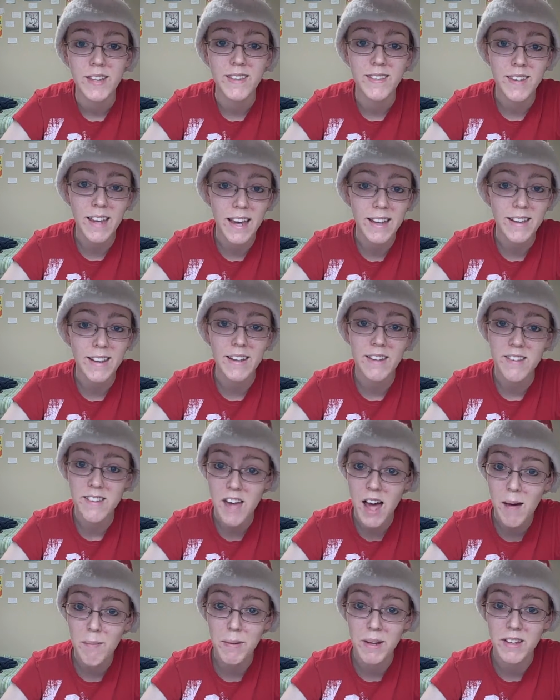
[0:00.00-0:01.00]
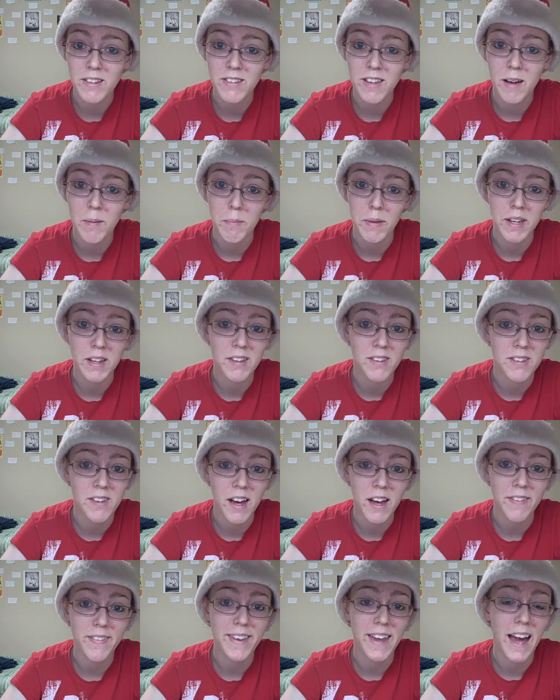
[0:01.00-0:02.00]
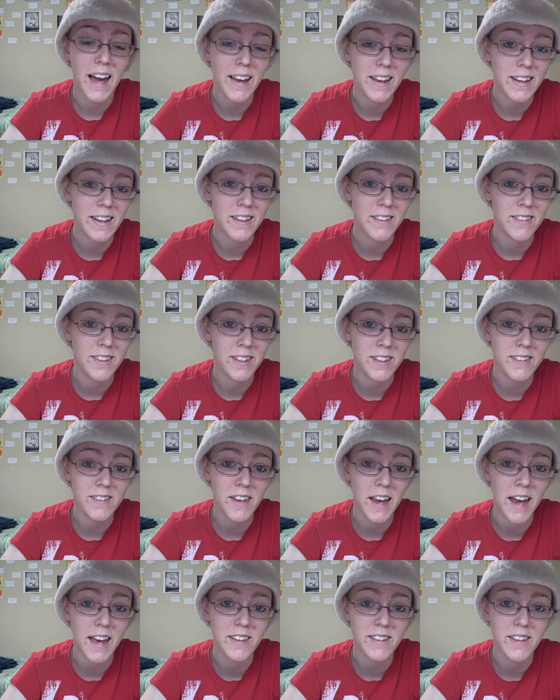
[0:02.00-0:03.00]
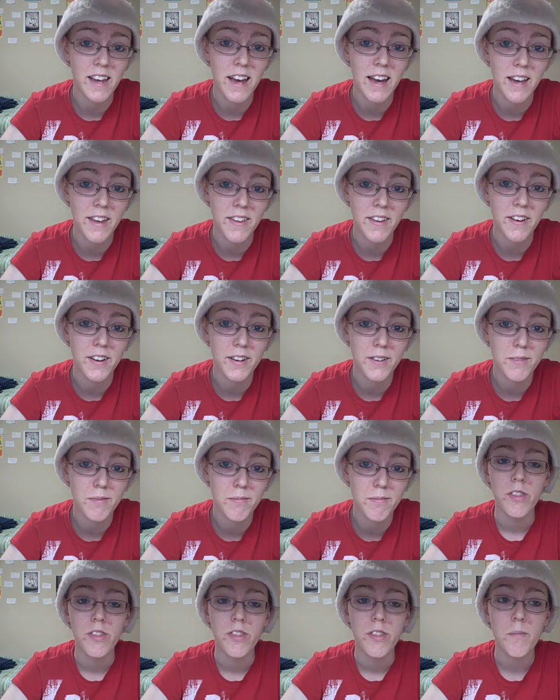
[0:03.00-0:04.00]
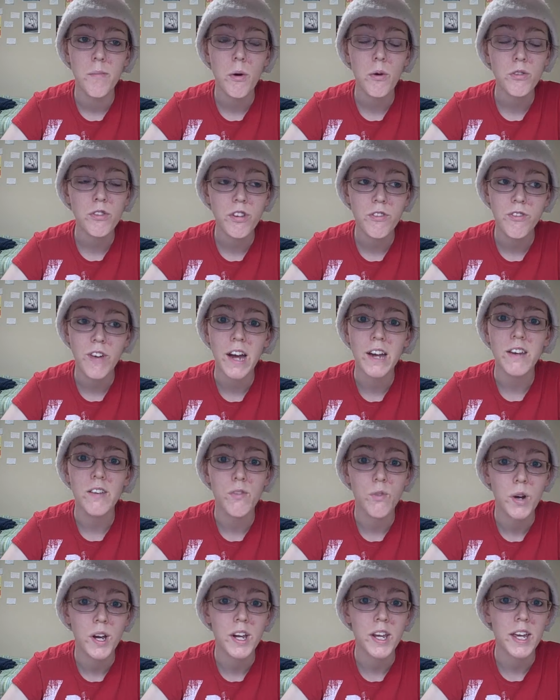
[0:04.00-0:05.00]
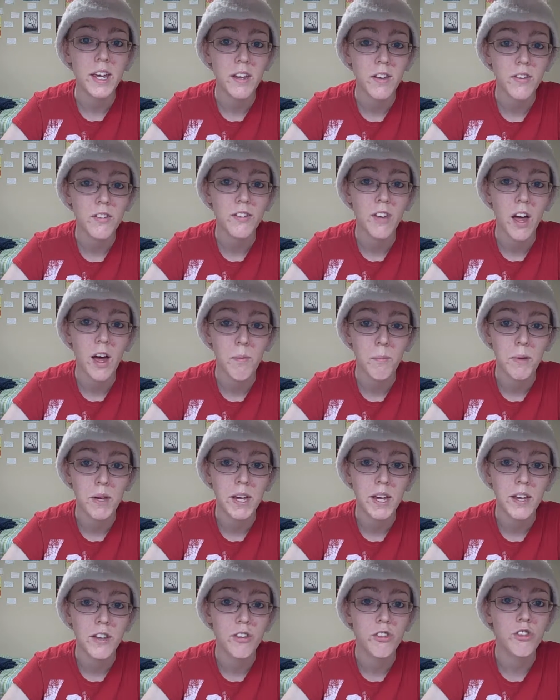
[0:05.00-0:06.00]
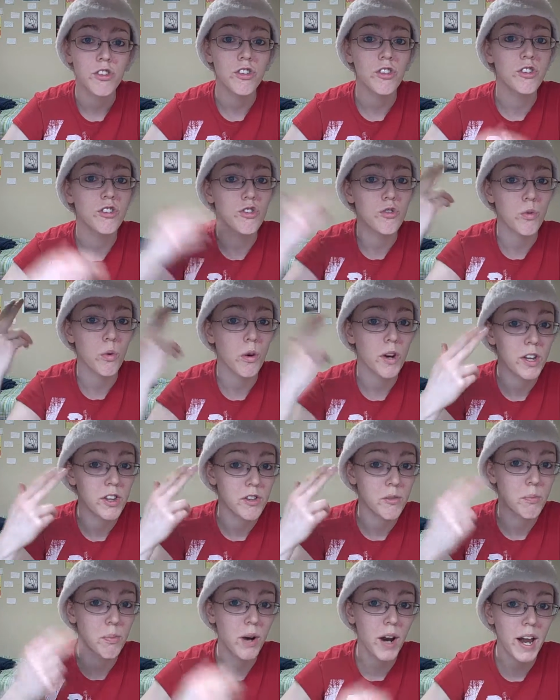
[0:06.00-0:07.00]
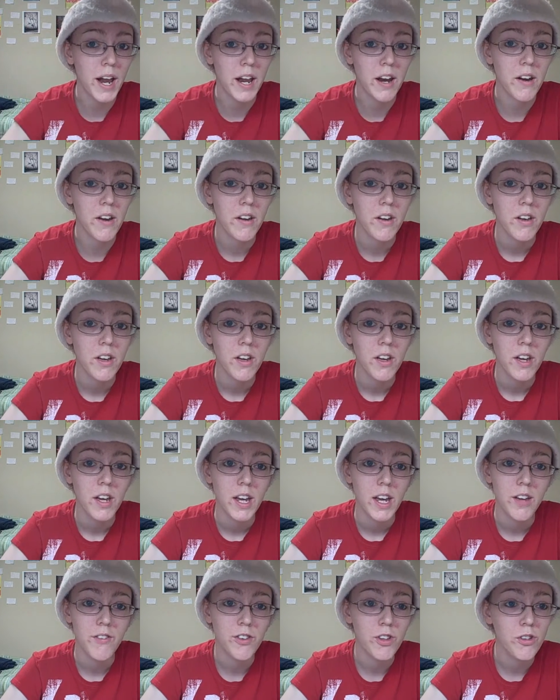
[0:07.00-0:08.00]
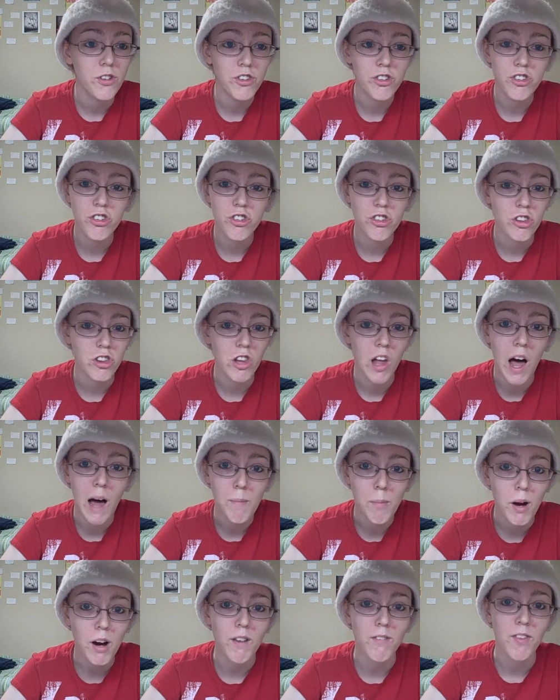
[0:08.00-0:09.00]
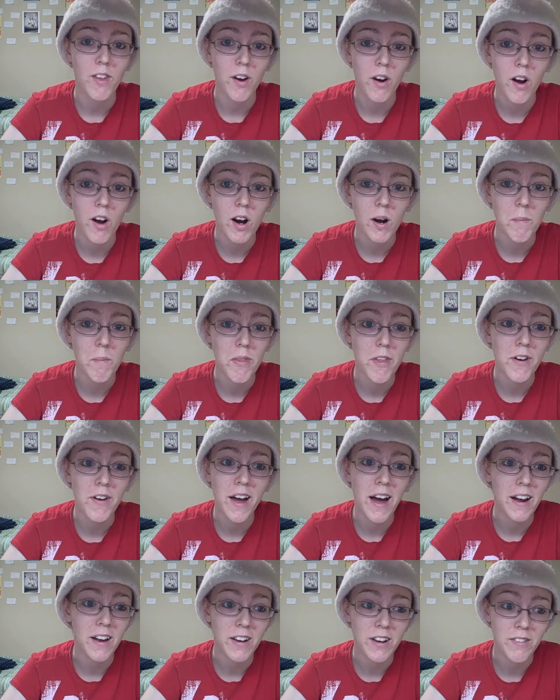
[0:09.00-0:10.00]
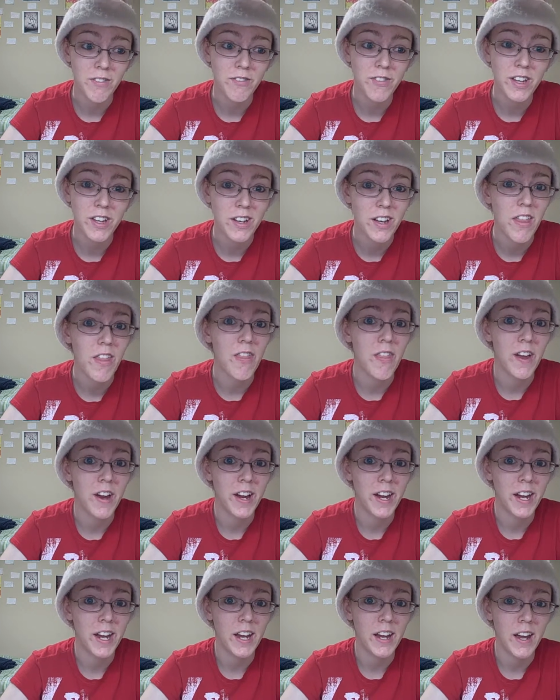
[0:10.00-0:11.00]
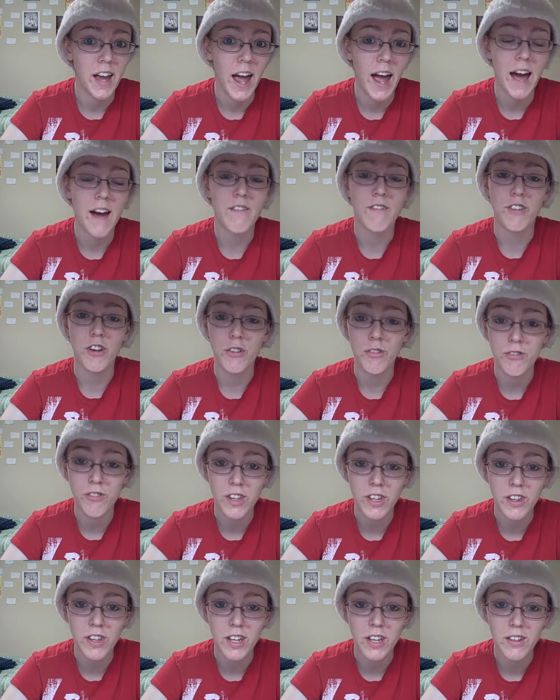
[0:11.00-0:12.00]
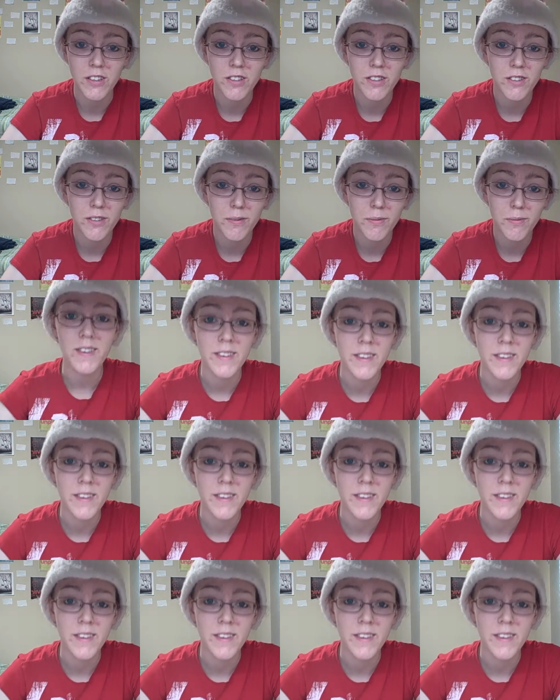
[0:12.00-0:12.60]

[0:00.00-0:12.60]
And sadly, stopping a zombie is not the easiest task either. The most effective way to kill a zombie is to destroy its brain. If you just lob off their arm, they're not going to feel it. They have no feelings.